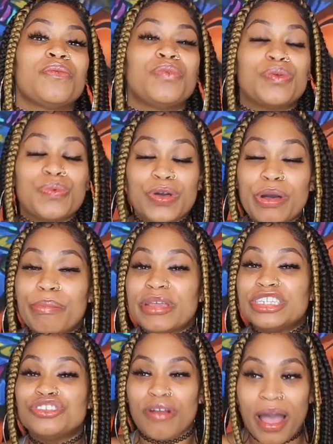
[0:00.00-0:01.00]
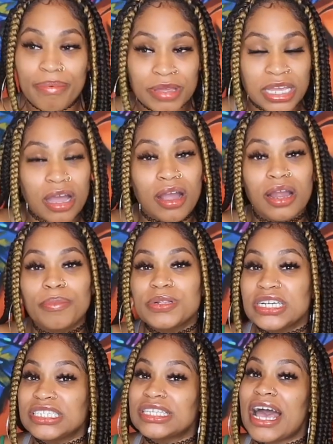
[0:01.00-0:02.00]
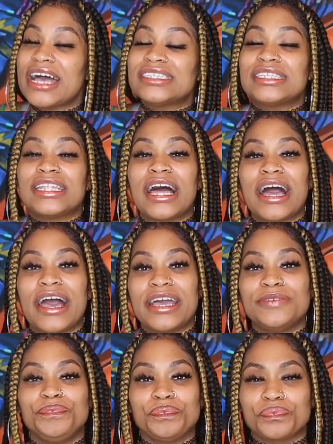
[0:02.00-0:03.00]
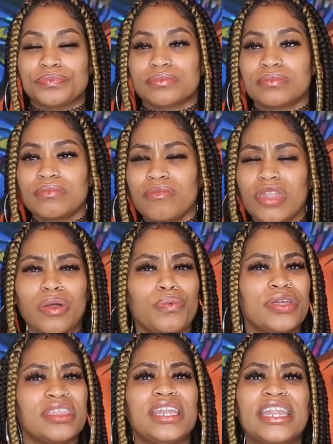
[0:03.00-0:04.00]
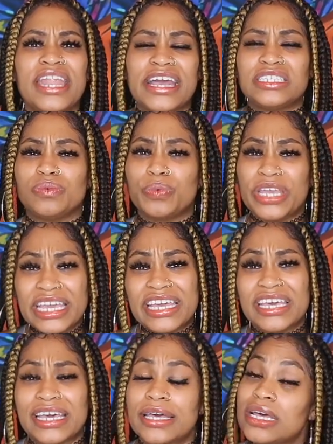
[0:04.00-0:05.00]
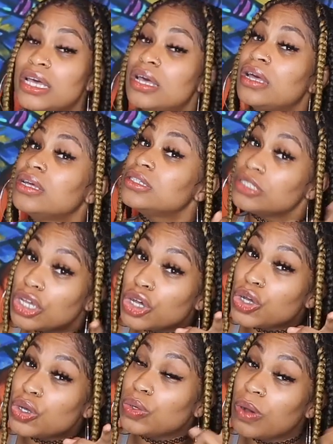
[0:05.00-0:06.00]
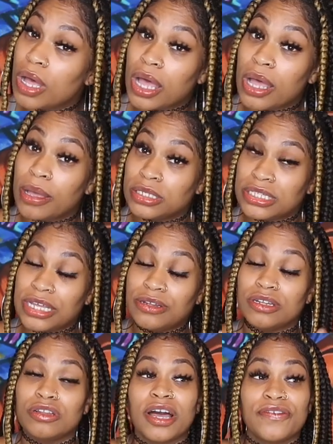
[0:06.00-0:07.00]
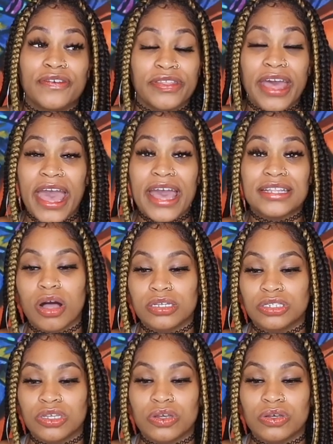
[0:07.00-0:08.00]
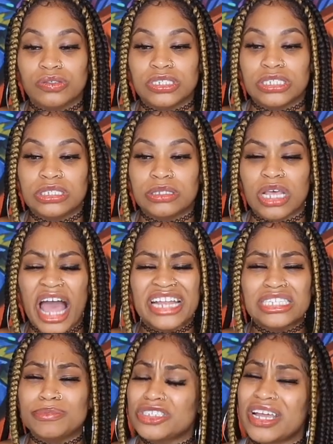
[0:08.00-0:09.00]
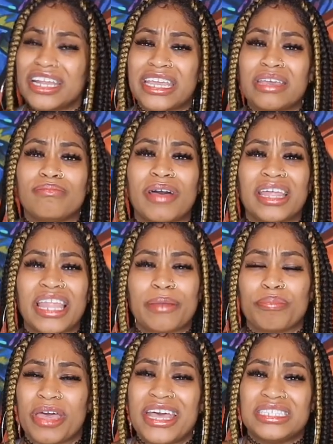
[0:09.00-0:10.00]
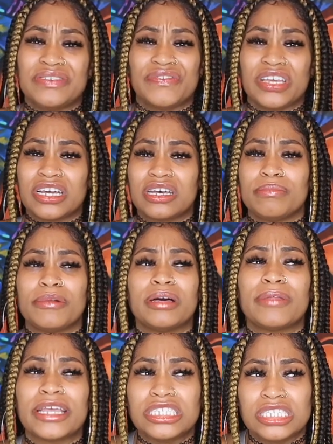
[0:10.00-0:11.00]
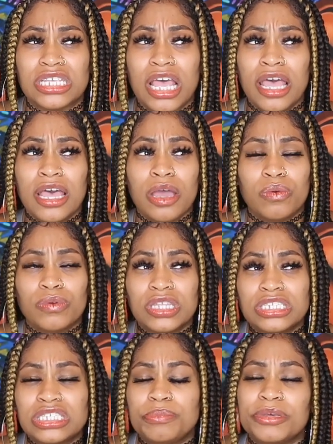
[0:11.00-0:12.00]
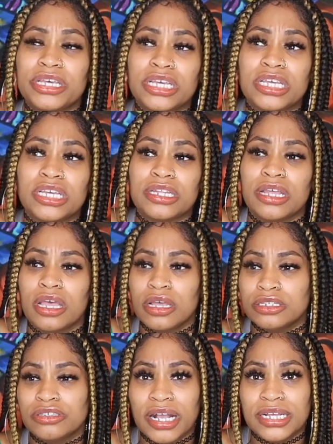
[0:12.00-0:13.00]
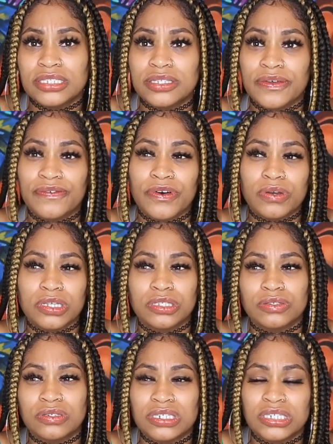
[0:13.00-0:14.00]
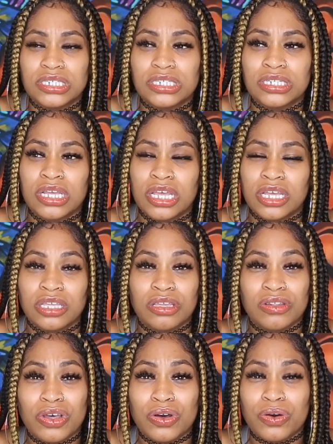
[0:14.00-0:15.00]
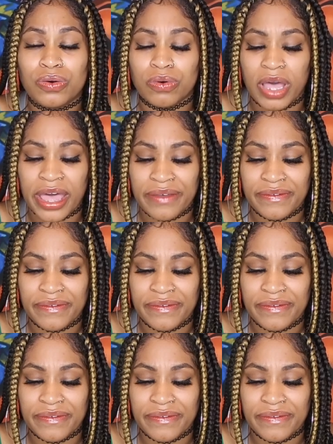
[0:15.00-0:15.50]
we will be dropping our plus size line within the next week. So stay on the lookout for that. Also, I just been trying to get my like passive income up. Like just really just been trying to focus on, you know,